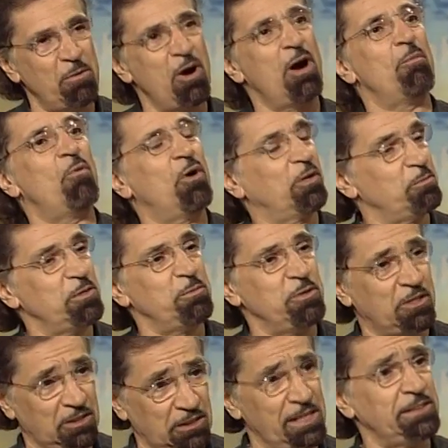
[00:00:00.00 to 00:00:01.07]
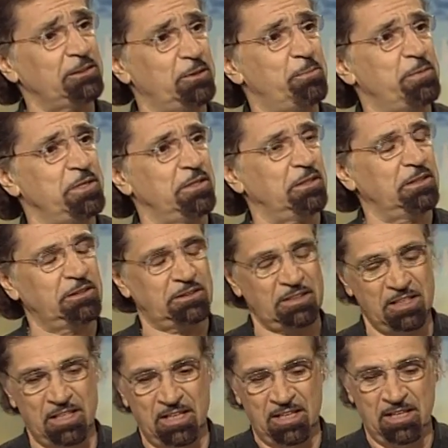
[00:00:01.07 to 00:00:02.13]
mom wanted me to be a classical pianist.
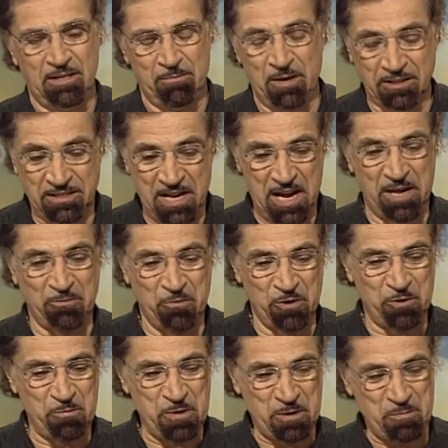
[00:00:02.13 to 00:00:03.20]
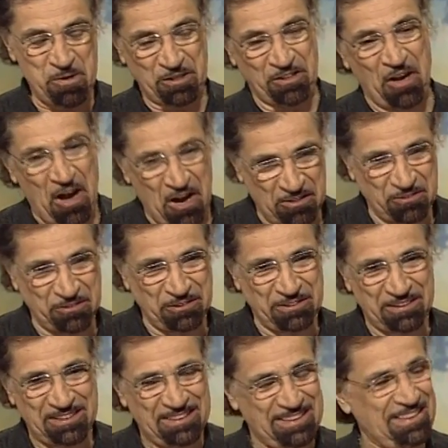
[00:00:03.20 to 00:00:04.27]
My dad wanted me to be a doctor.
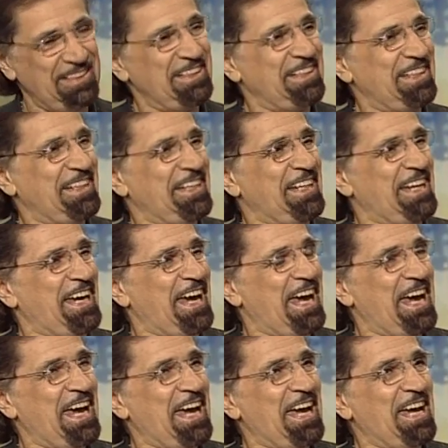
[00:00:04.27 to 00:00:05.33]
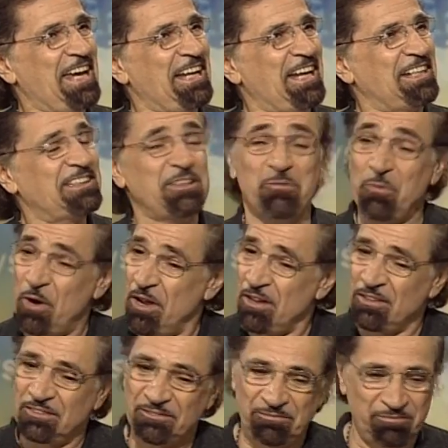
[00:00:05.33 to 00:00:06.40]
And I said,
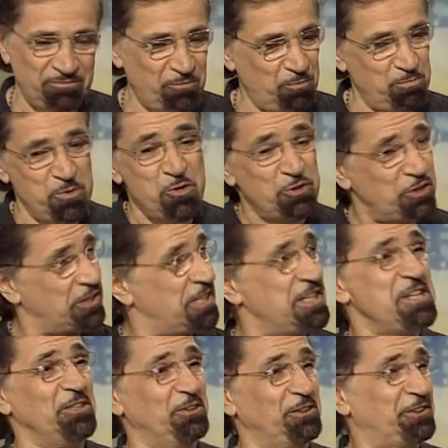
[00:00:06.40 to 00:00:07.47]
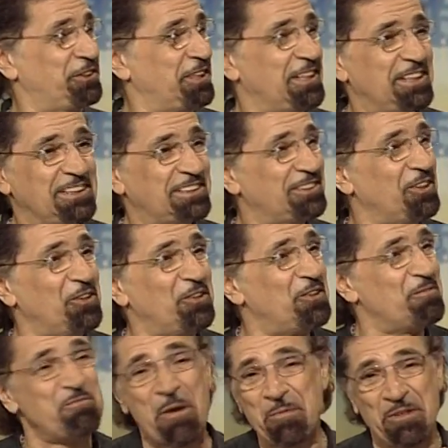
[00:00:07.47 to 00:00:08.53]
well, music heals, so
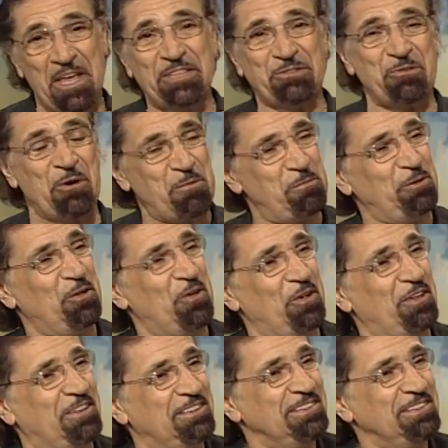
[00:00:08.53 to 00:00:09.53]
maybe that's where I belong.